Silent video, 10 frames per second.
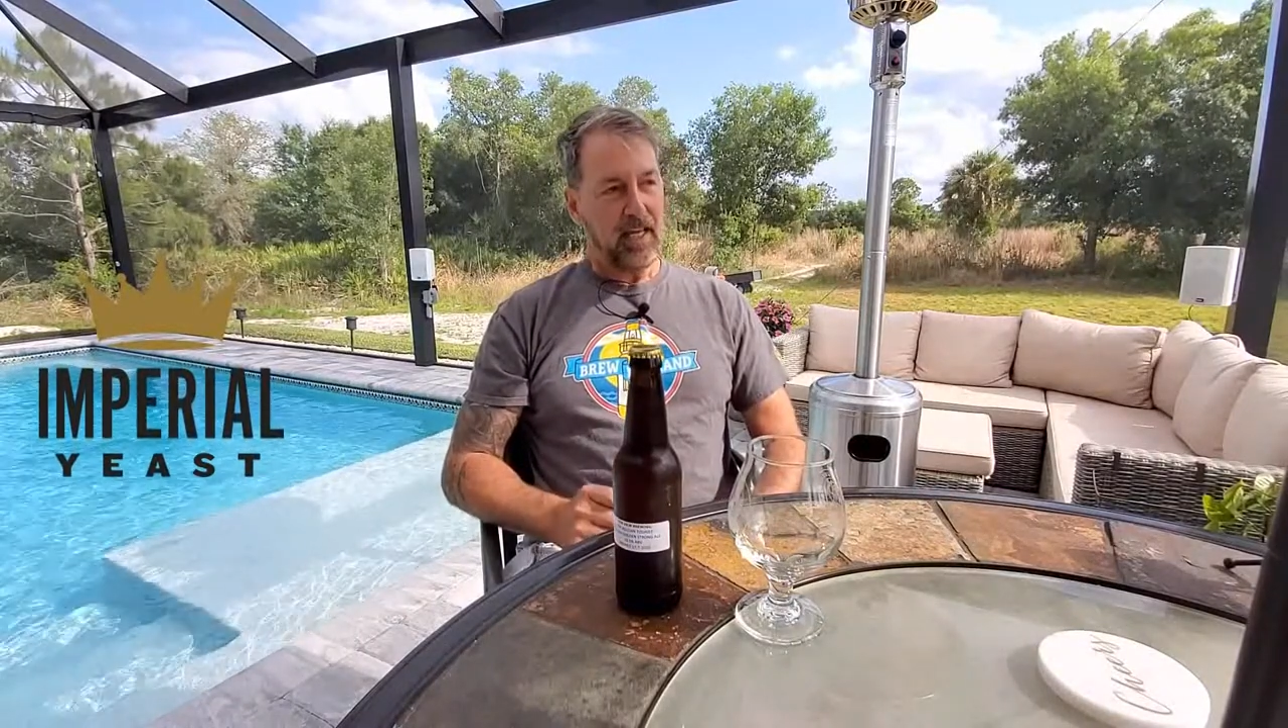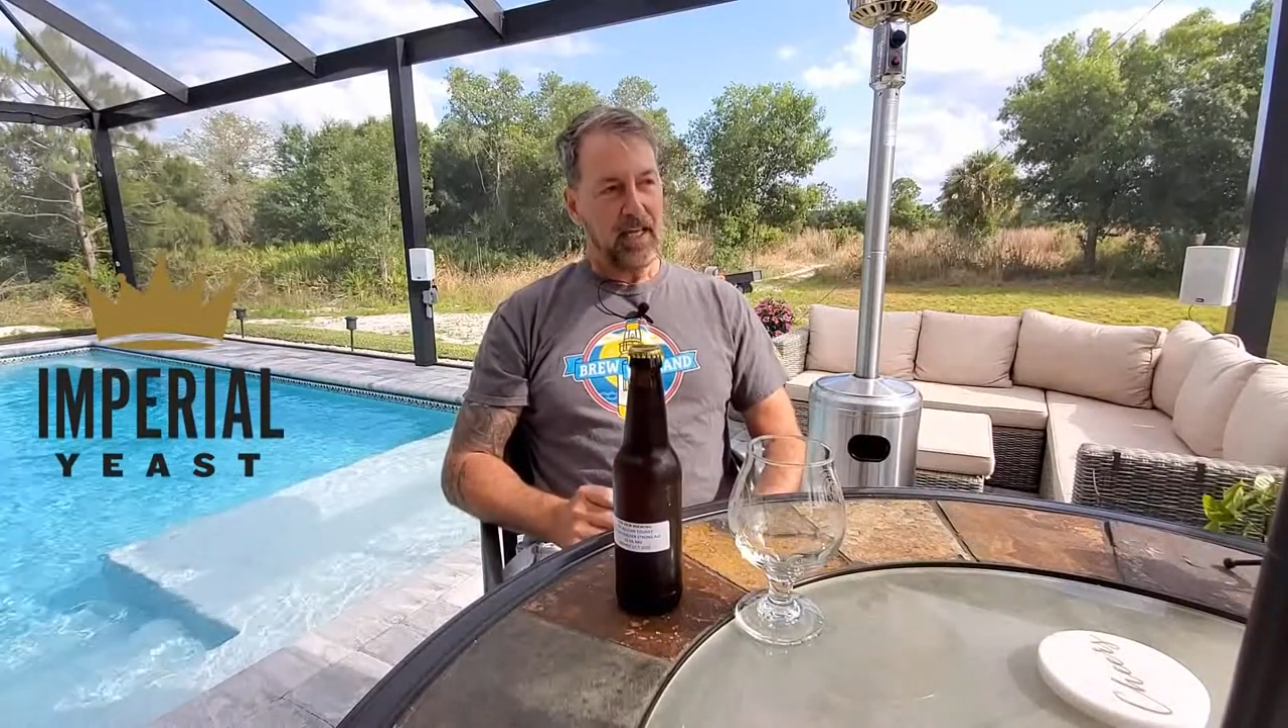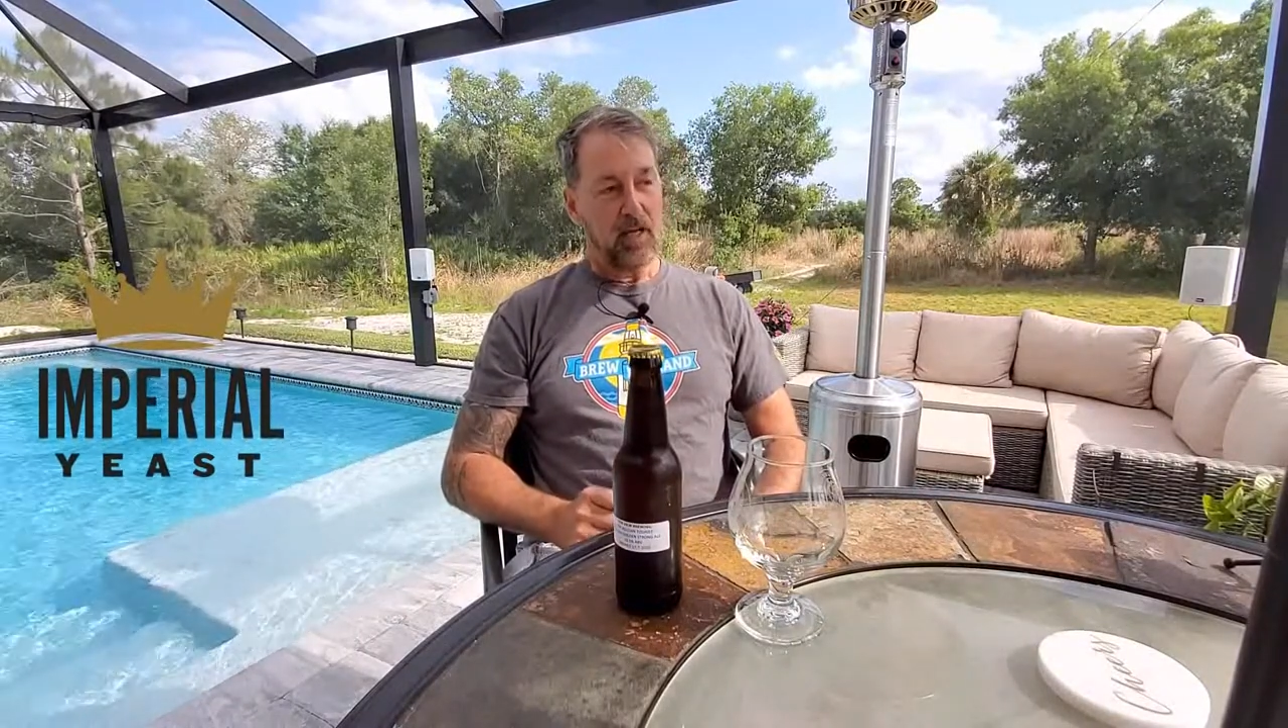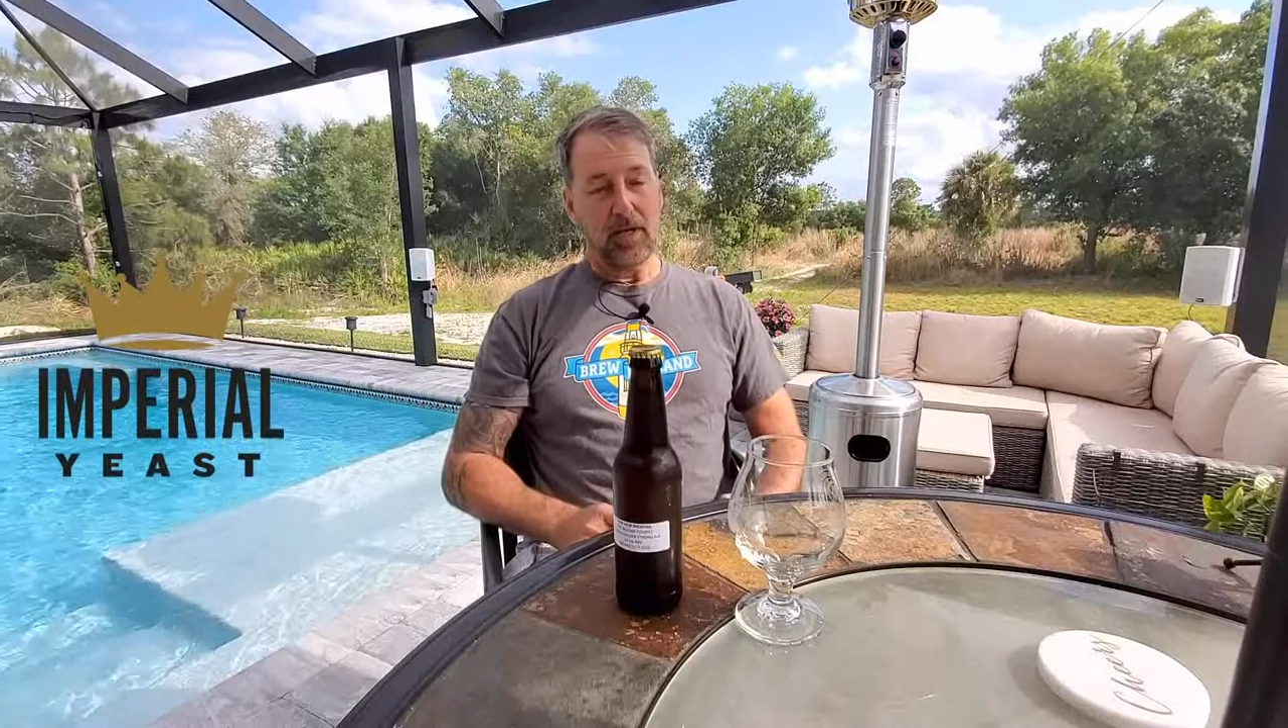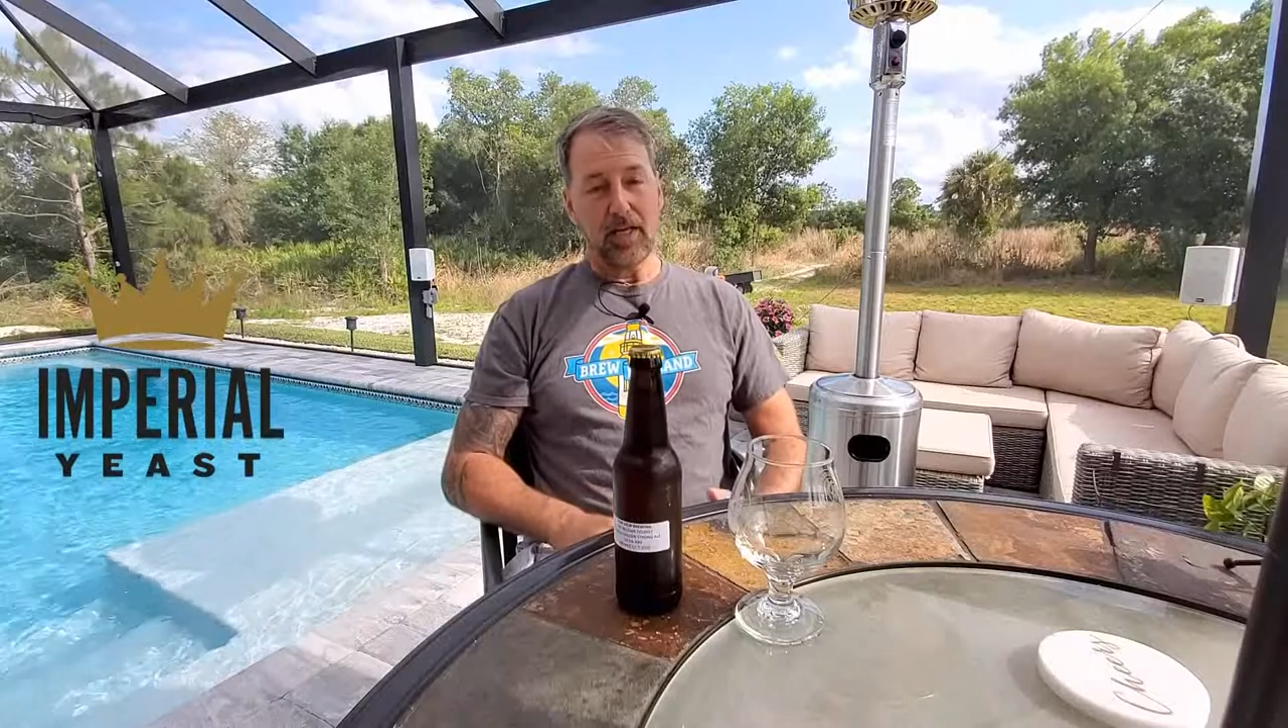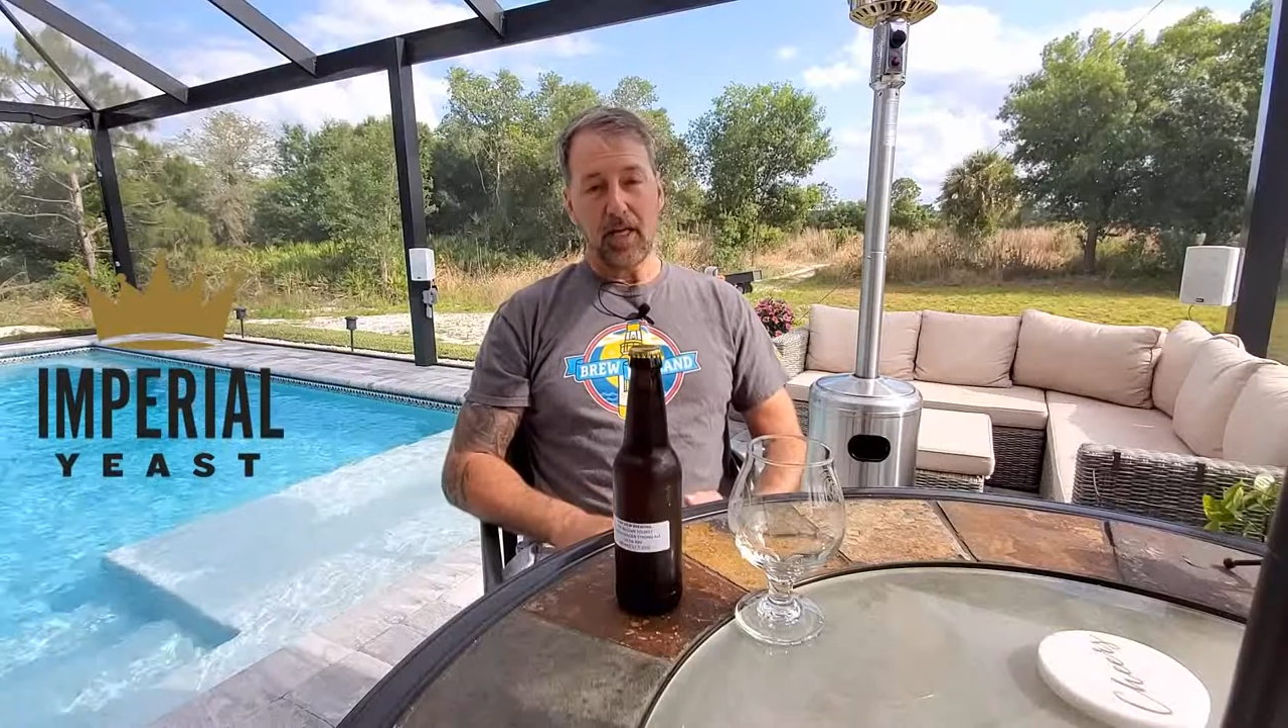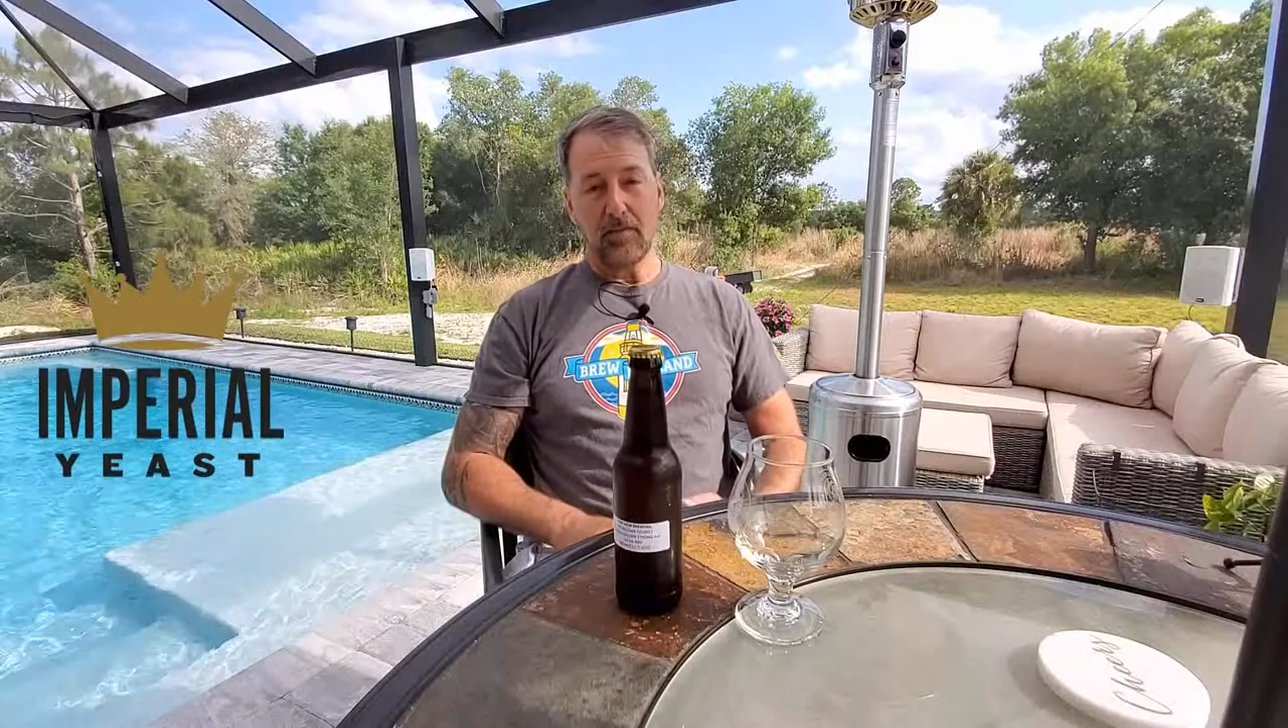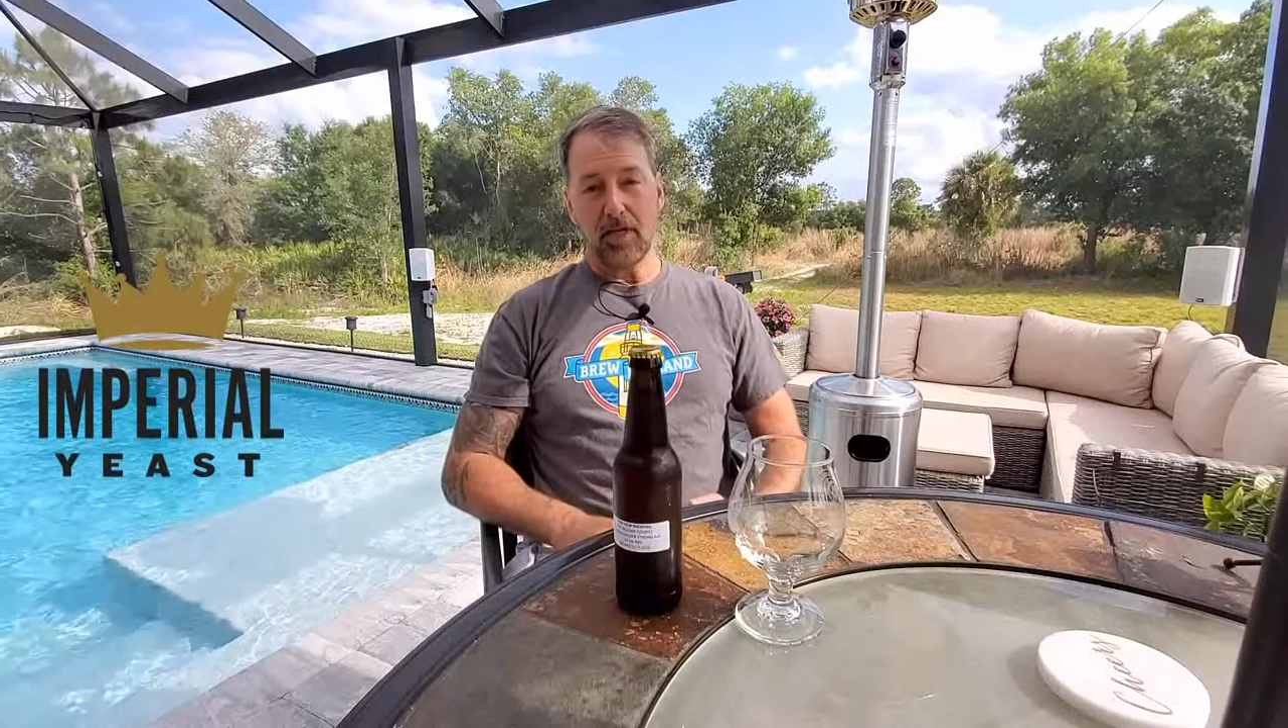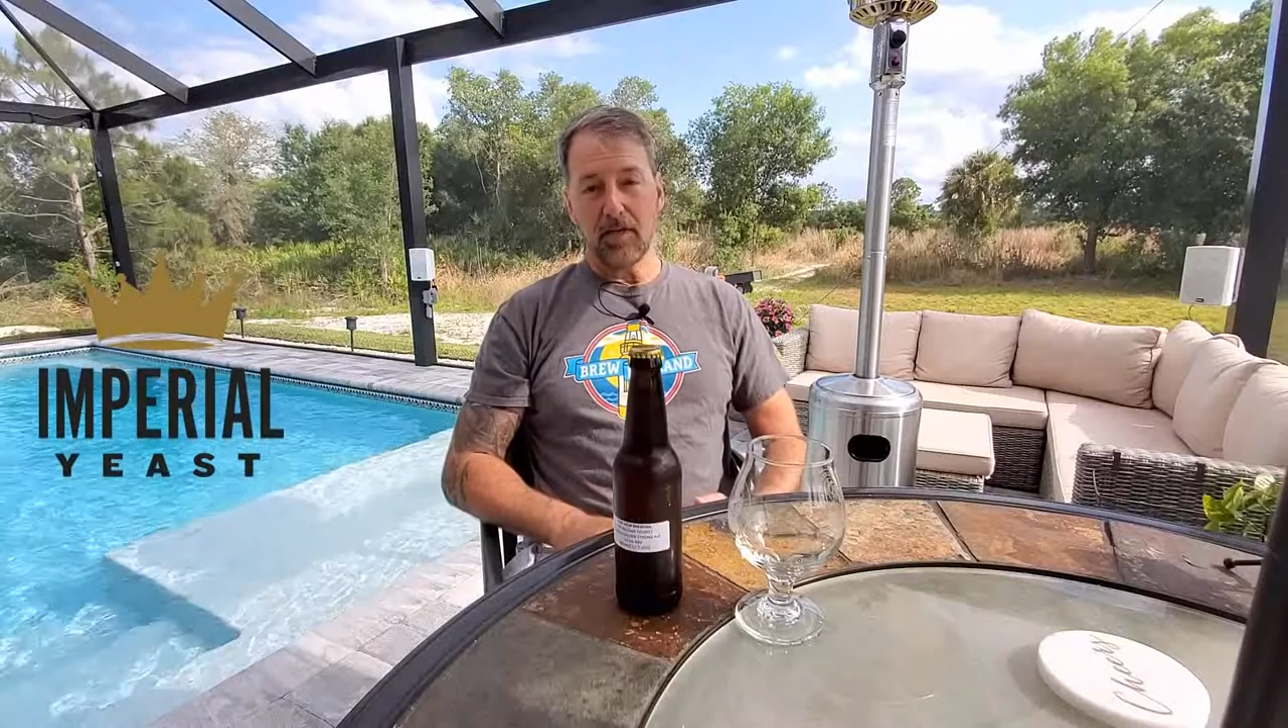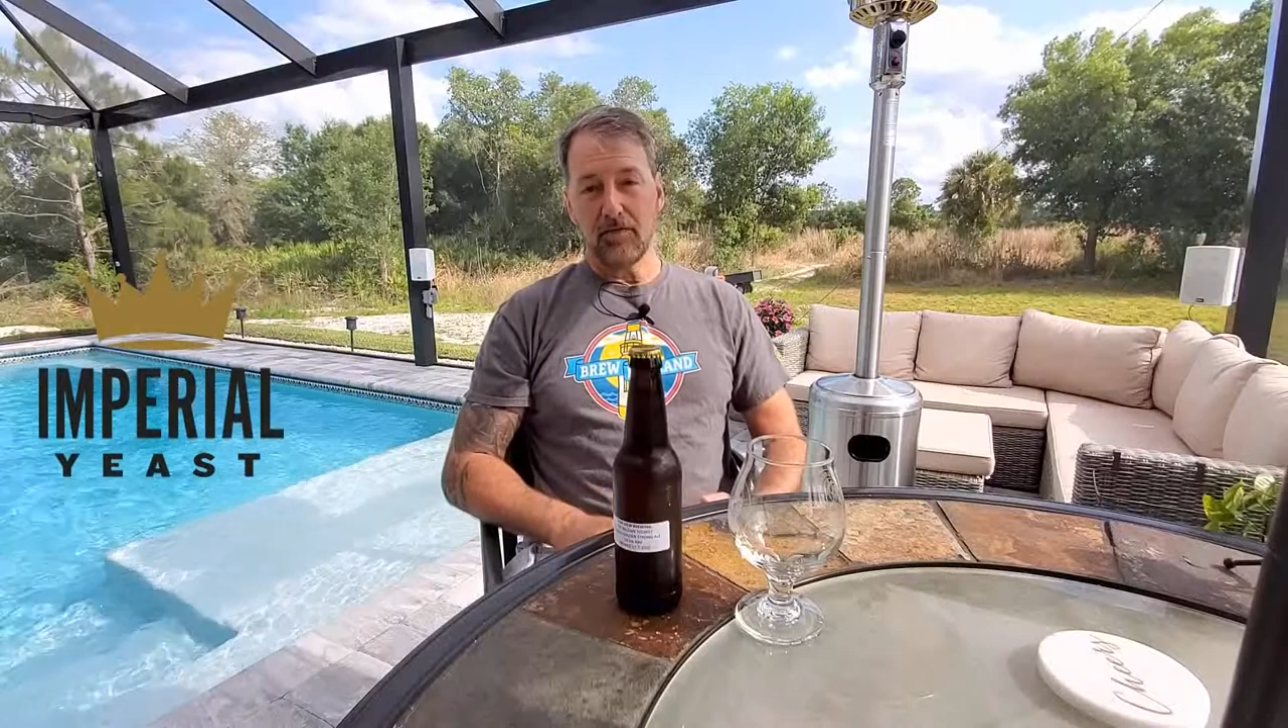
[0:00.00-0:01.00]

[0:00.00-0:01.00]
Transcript: Anyway, he came down